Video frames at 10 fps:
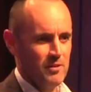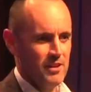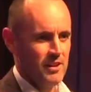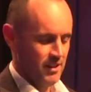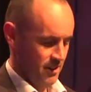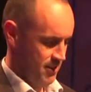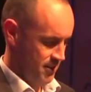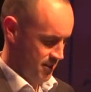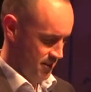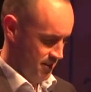
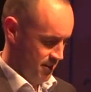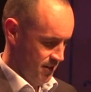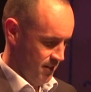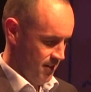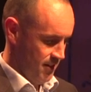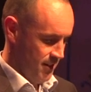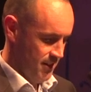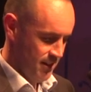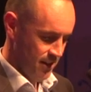Nobody speaks.